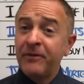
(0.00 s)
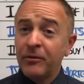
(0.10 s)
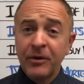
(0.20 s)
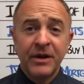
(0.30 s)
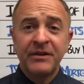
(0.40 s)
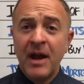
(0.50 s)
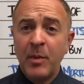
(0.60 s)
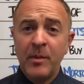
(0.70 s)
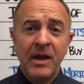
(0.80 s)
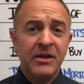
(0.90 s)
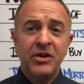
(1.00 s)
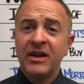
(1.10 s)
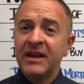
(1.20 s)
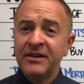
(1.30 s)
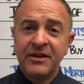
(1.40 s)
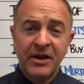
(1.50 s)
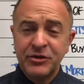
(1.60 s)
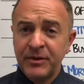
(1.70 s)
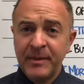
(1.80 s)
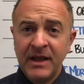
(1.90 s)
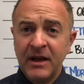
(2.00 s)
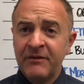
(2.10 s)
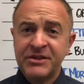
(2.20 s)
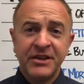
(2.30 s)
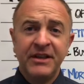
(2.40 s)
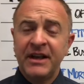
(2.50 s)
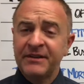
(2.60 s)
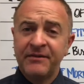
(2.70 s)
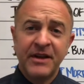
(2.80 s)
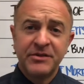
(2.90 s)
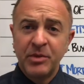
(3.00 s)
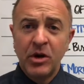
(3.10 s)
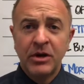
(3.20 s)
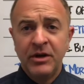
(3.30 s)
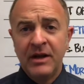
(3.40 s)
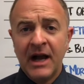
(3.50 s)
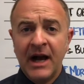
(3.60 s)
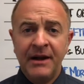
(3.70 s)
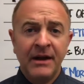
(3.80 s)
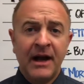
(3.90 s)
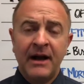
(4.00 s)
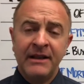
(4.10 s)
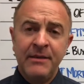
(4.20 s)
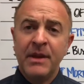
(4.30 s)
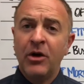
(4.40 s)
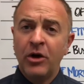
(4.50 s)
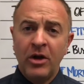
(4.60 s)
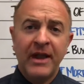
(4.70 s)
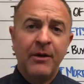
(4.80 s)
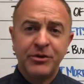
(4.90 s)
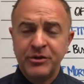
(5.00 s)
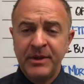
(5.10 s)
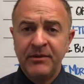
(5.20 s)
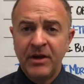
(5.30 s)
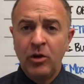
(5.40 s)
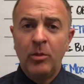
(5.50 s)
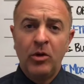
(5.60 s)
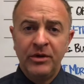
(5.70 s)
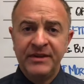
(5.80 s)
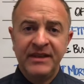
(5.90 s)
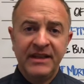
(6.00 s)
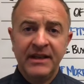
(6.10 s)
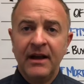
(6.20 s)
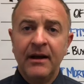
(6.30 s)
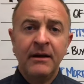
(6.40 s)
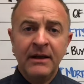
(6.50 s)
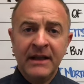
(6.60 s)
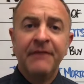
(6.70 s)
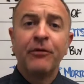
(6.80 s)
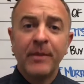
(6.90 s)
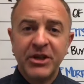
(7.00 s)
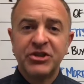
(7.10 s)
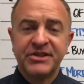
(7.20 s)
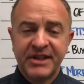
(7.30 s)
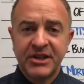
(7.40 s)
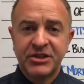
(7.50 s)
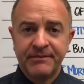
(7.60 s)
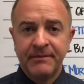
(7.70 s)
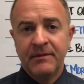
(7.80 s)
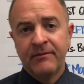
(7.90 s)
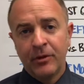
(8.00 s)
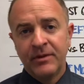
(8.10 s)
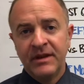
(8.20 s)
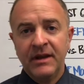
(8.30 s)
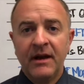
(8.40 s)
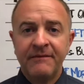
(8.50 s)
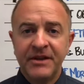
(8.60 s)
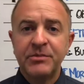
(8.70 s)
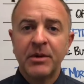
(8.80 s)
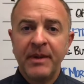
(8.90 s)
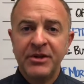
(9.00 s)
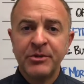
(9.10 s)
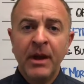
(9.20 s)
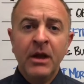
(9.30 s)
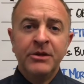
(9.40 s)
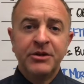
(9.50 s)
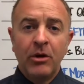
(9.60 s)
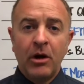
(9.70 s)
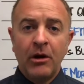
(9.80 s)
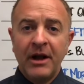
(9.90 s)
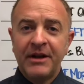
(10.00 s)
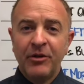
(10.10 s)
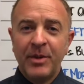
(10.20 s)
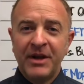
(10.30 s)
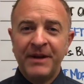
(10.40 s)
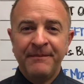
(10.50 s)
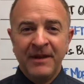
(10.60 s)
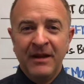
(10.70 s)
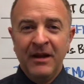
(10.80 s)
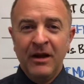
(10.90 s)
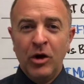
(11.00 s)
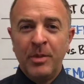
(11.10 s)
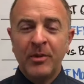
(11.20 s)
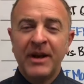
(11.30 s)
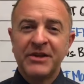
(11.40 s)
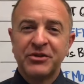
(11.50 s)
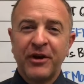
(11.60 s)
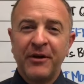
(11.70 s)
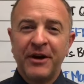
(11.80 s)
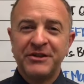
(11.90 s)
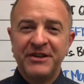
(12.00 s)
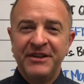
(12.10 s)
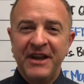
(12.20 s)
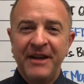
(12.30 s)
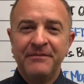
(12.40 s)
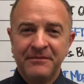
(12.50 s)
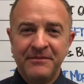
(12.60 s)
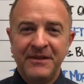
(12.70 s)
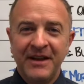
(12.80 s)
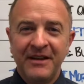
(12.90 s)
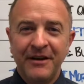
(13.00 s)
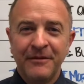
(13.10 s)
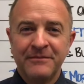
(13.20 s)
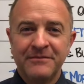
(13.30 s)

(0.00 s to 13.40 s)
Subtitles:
feel free to type them in. You can get in touch with me. Obviously, you got the Facebook, you got email and all that, which will be available in the information section for the Facebook page. So, all right, everybody. Hope everybody has a great rest of the day. Take care.